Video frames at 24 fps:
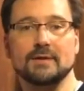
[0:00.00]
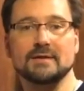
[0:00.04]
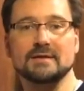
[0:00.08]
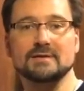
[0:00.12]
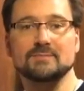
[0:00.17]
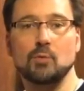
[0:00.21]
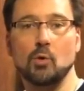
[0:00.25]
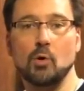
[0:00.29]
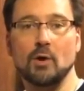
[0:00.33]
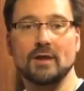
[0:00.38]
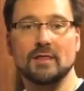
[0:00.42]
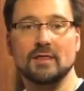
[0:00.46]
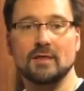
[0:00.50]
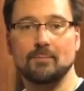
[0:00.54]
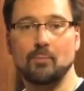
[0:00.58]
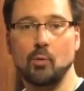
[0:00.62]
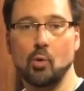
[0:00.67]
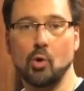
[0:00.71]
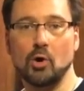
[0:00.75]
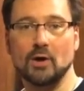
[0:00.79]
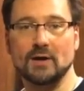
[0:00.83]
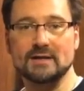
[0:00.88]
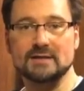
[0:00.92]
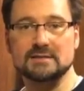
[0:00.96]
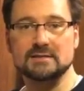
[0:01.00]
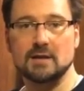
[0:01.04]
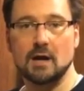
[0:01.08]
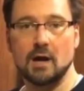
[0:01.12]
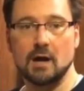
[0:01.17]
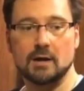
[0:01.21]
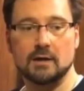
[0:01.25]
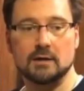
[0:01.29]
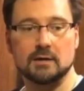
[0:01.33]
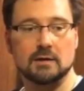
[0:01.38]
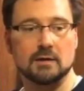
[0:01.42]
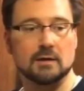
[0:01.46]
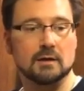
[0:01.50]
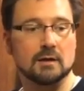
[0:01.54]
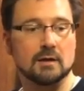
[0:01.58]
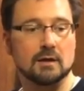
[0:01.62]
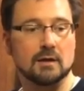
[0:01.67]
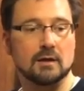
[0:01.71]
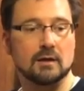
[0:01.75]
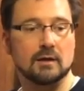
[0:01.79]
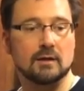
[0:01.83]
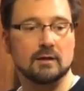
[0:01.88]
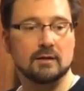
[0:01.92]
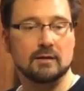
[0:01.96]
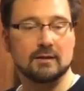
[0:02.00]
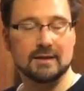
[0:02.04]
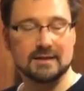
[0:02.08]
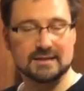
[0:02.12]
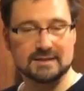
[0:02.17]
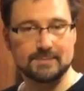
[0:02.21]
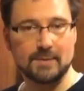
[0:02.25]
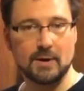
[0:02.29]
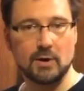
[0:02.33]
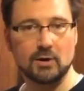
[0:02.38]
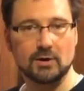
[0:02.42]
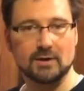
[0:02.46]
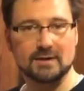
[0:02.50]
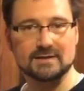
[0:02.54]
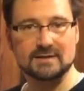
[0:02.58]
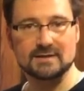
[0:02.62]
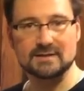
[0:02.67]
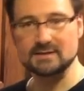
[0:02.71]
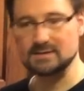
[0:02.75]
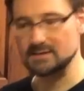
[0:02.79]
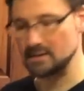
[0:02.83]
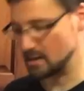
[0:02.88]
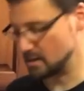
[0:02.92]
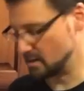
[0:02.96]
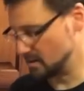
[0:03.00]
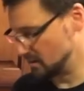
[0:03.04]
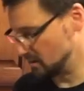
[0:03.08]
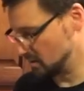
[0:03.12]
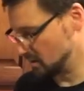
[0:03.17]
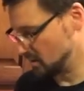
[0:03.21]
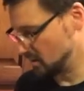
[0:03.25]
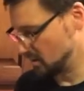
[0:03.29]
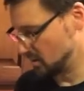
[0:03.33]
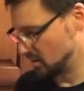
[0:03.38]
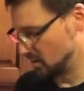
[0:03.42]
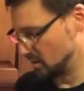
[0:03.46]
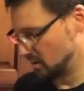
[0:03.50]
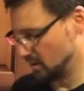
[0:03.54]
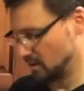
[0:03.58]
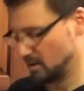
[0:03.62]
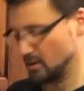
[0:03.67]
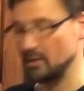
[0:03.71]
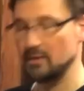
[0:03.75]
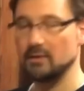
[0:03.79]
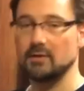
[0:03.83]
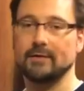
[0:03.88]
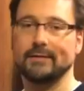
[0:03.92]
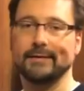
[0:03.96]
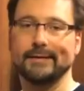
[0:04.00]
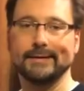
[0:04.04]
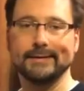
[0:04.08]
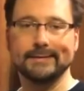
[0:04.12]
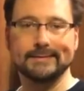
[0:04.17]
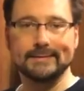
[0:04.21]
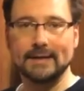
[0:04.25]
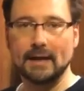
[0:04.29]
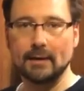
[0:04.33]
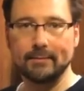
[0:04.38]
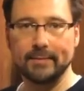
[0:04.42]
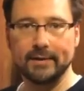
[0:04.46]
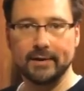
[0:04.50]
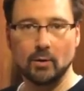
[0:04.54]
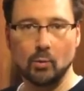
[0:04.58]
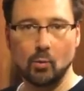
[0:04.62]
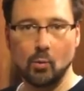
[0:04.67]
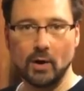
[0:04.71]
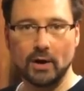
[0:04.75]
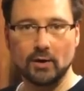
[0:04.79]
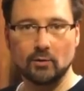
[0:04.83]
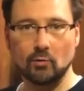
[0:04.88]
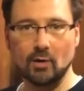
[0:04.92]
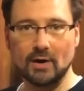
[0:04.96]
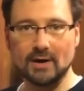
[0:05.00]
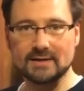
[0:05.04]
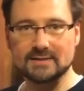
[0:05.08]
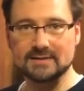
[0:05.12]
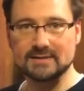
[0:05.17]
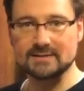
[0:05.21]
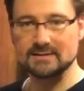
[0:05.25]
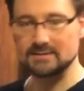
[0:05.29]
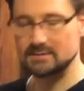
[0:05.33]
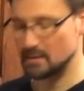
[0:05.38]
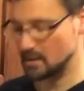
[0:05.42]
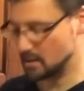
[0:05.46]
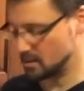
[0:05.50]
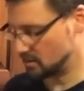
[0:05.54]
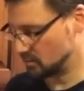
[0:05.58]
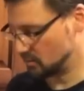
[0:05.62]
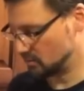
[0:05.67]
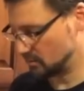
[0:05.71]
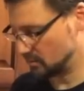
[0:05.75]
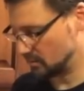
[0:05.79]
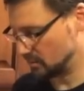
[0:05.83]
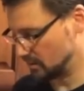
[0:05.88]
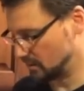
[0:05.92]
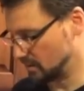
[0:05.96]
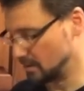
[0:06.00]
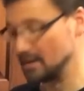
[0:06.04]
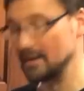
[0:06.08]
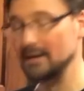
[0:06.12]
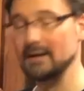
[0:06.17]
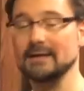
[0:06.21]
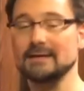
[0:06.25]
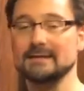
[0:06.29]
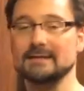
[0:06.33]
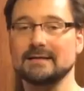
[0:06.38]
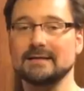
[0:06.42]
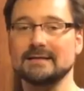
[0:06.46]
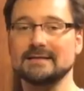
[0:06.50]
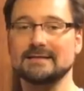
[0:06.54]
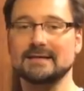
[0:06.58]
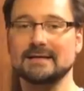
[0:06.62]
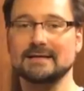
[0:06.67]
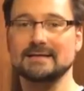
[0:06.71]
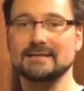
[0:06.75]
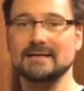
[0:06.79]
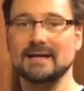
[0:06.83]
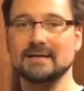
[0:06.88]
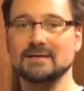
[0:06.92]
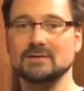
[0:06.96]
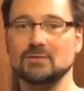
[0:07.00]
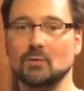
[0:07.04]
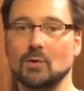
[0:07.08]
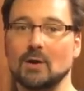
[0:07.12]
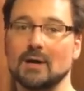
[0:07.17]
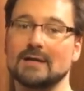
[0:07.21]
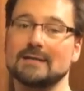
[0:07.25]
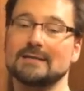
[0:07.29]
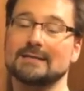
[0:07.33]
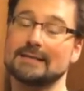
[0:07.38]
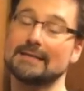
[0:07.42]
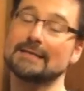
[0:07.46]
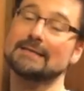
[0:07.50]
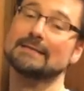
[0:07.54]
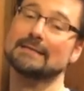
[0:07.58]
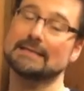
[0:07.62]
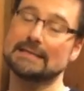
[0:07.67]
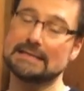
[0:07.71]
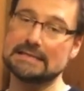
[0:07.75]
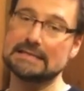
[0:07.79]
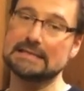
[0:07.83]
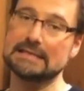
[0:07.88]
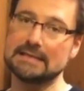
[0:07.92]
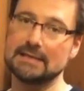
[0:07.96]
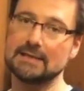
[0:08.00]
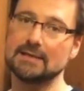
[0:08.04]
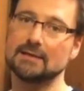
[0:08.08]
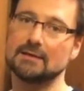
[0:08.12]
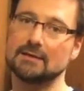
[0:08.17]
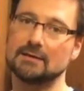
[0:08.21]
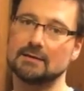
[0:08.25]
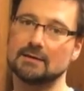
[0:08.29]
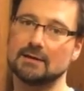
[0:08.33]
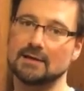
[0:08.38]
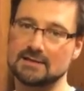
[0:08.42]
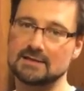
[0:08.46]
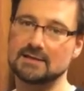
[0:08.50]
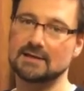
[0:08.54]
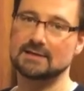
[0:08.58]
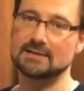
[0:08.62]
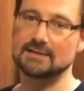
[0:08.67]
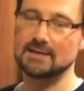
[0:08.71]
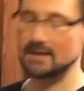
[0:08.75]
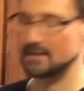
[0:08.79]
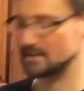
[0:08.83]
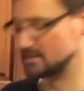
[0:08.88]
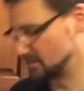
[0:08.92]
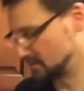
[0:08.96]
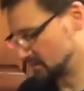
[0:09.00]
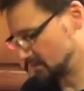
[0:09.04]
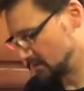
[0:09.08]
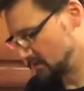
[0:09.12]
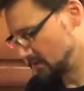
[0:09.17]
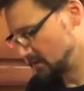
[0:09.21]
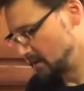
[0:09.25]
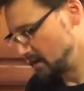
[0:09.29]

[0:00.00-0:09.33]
at this point, the pork is done, the asparagus is done, the ten minute white rice is done, the success rice is indeed a success.